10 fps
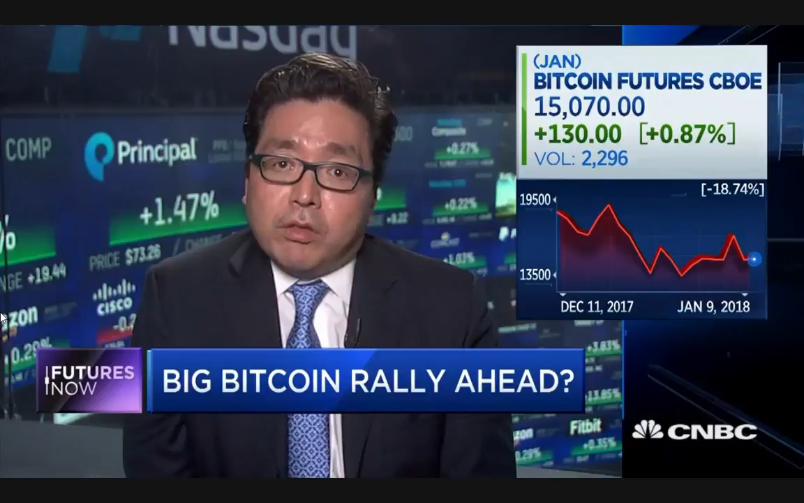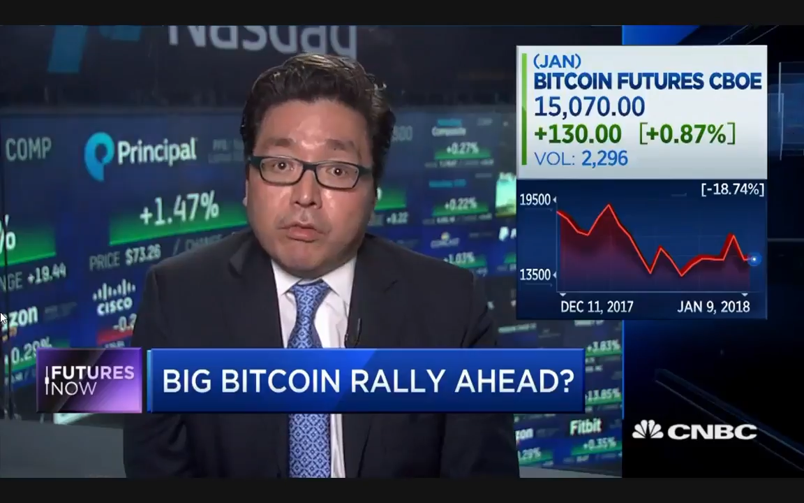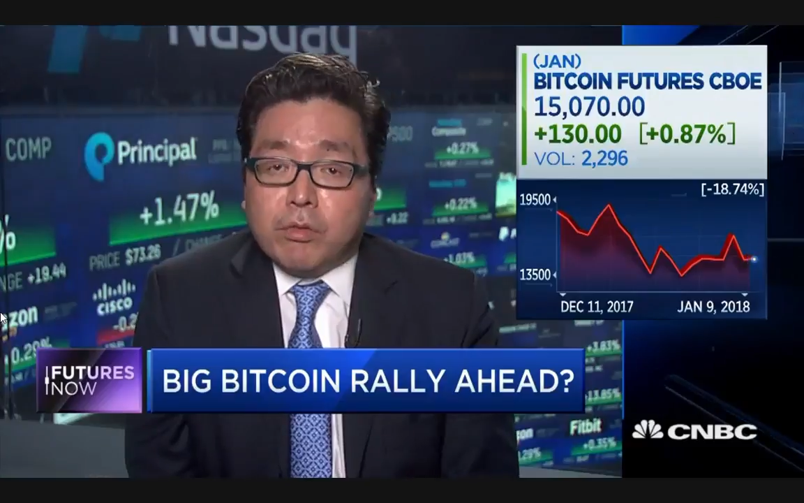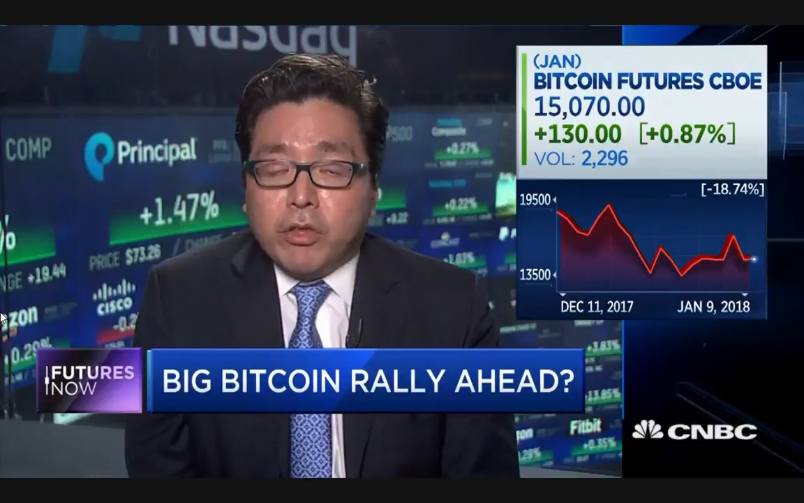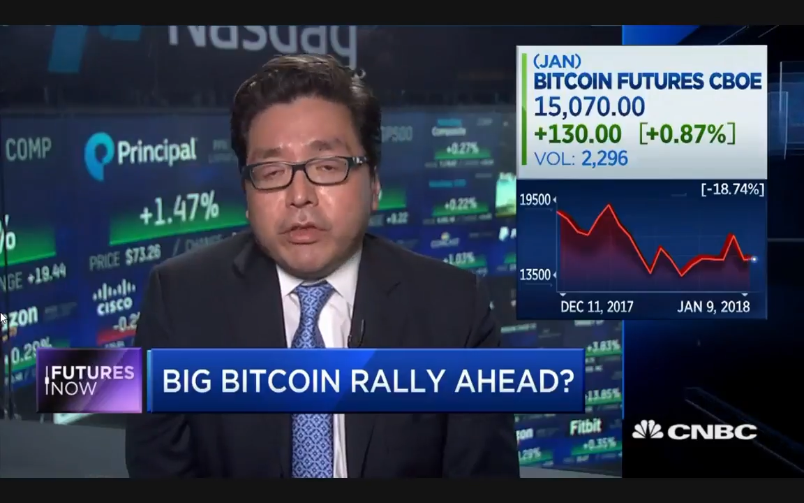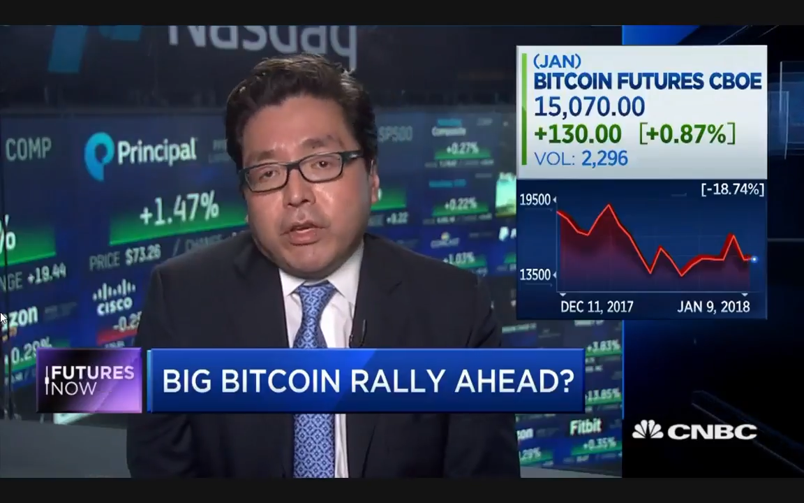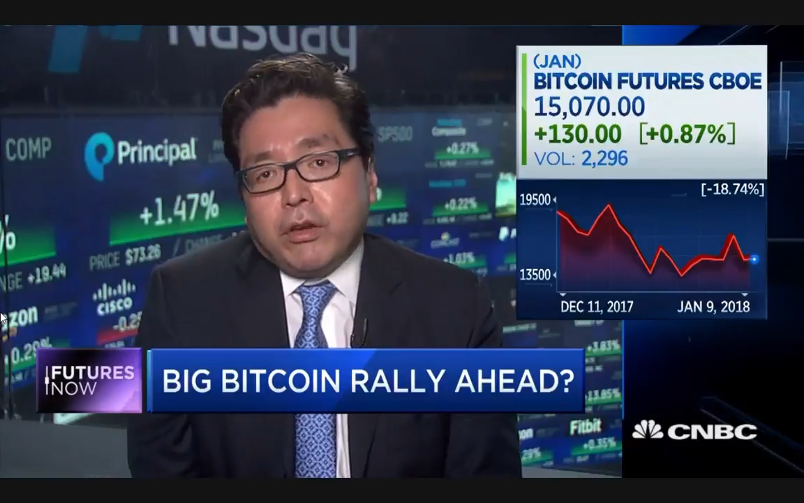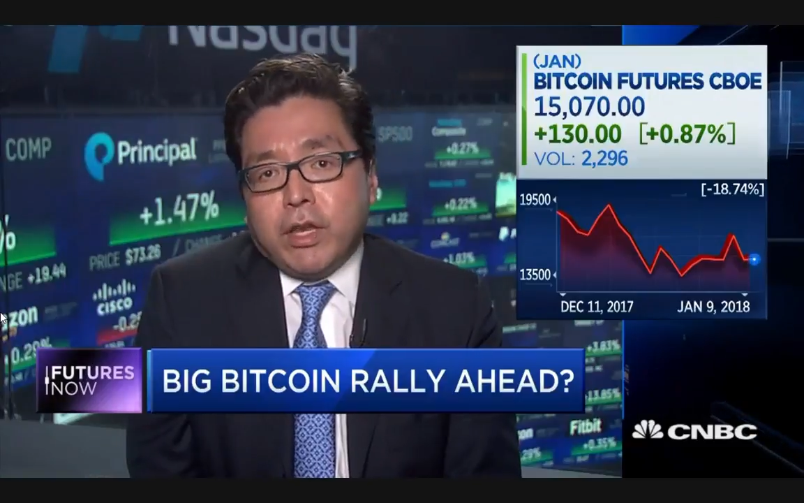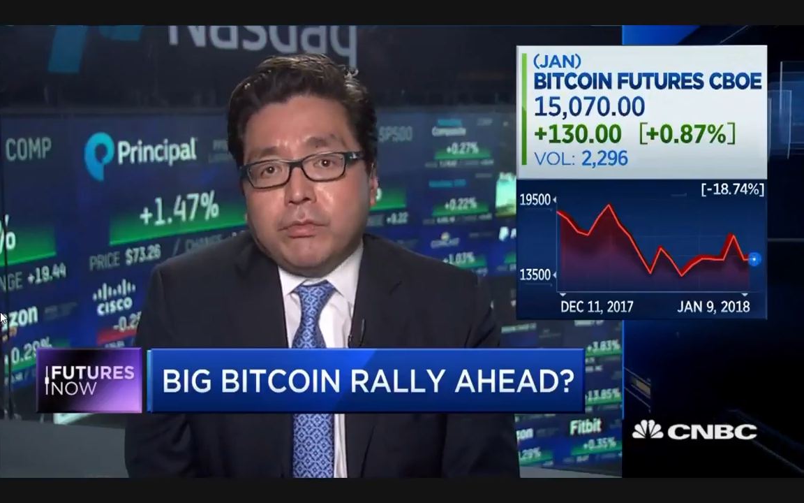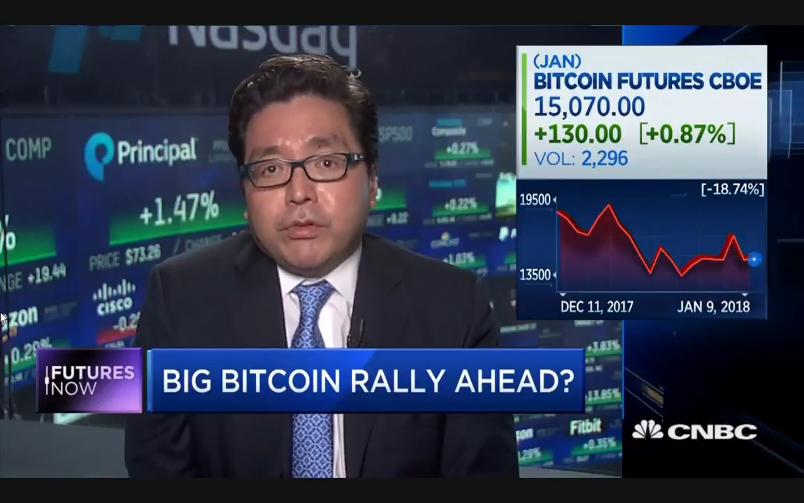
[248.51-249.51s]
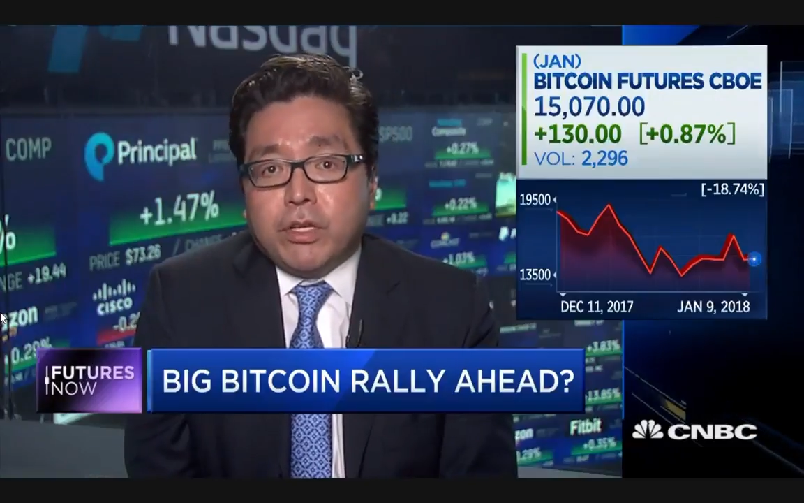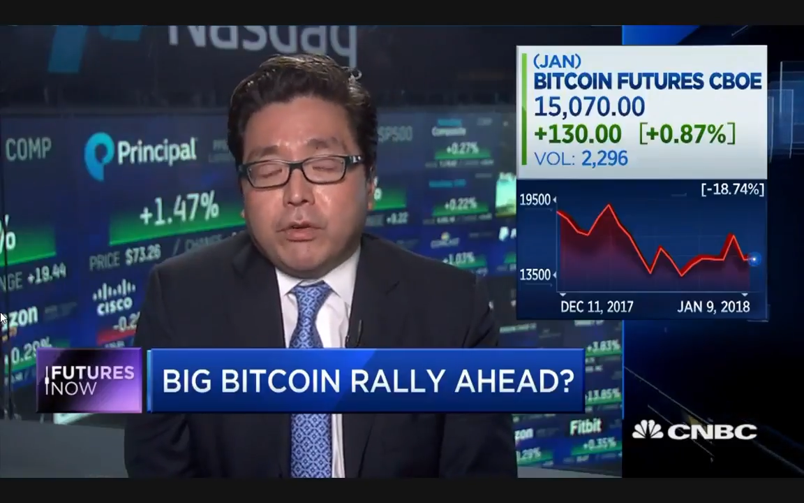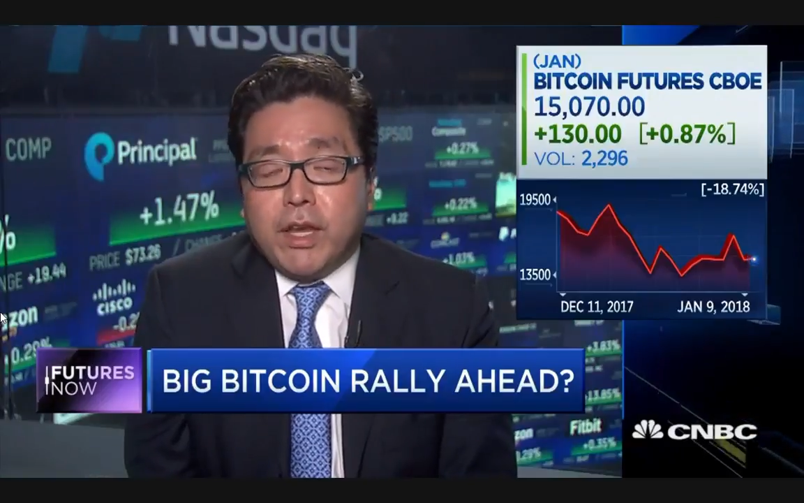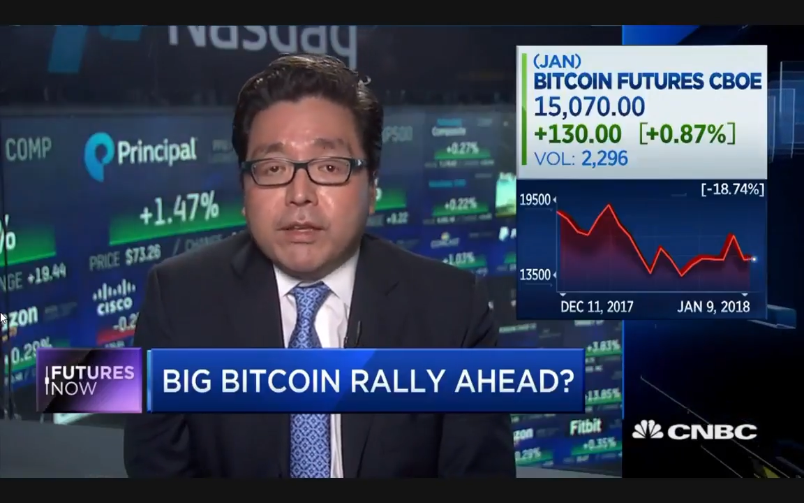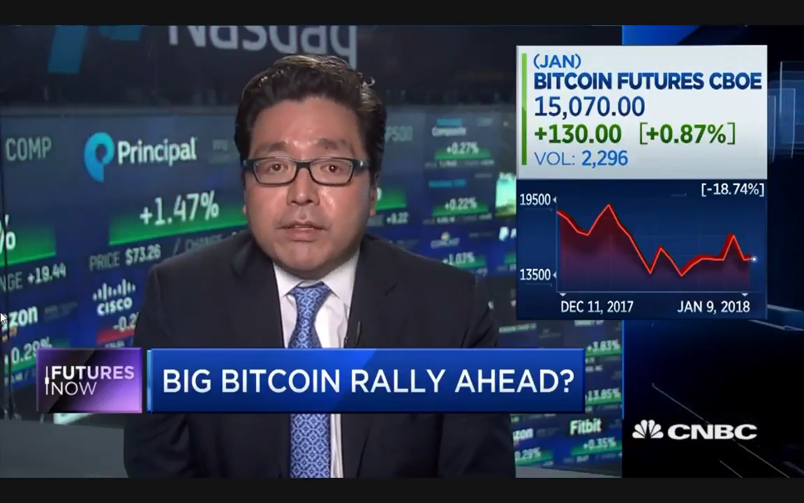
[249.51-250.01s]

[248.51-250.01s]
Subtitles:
through the middle of the year and through year end.